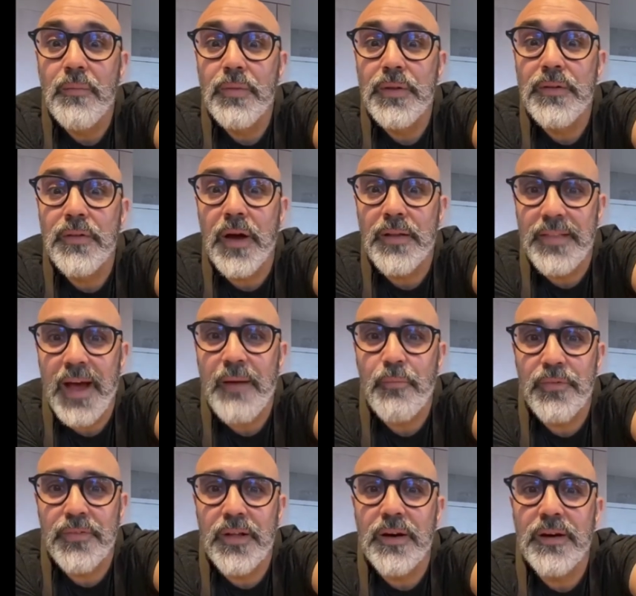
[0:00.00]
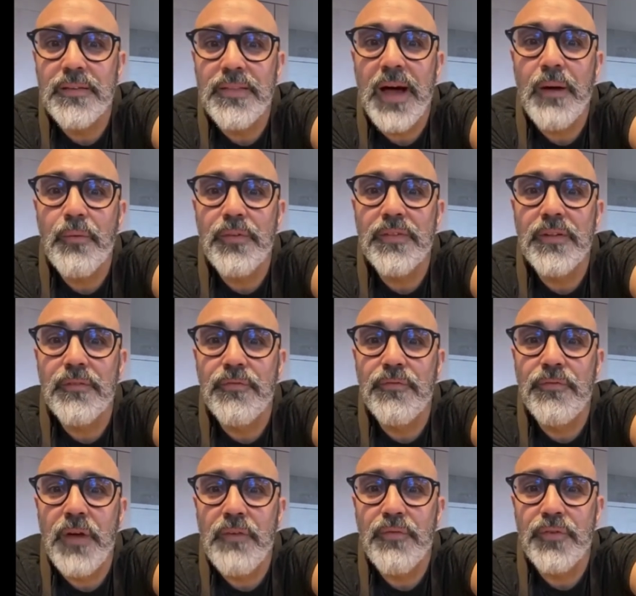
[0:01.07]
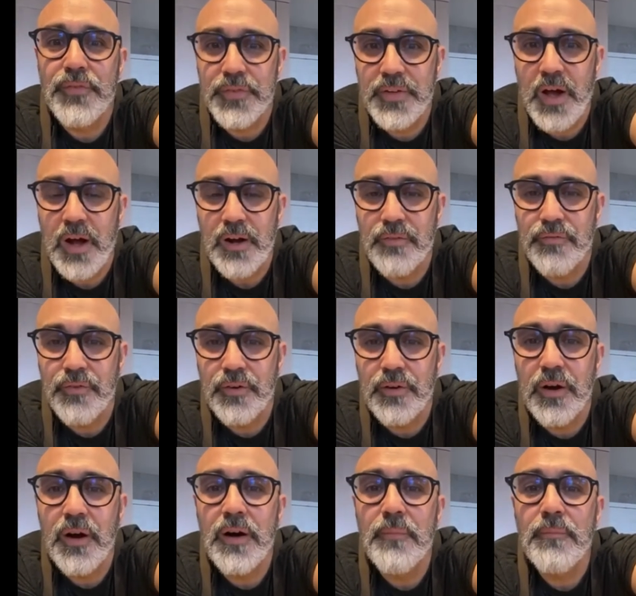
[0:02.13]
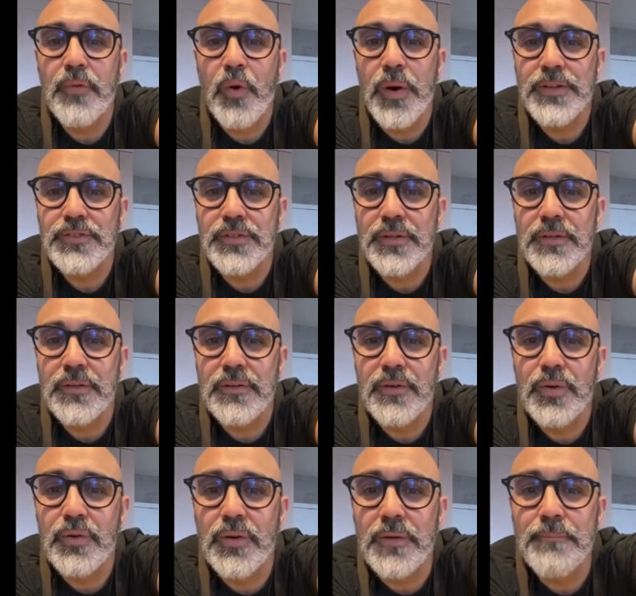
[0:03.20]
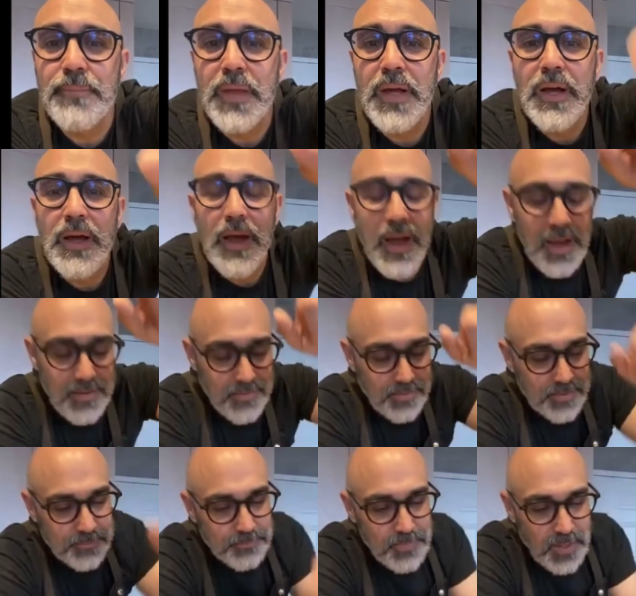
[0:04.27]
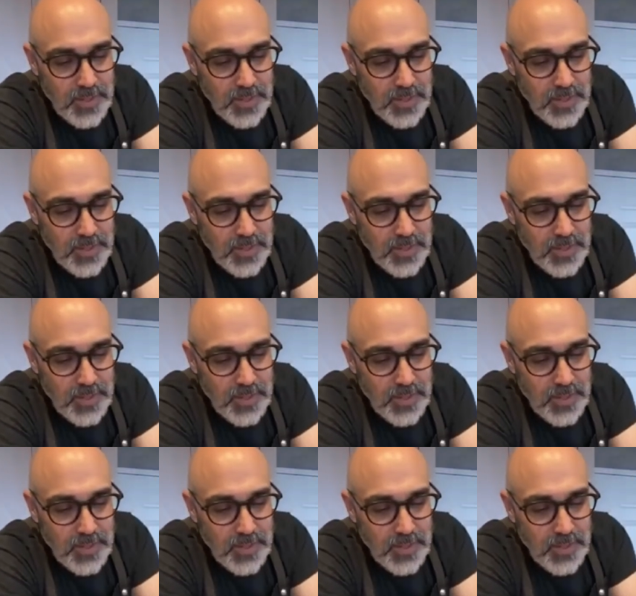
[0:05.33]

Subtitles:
Please. That was the favorite photographer question. Cool, excellent.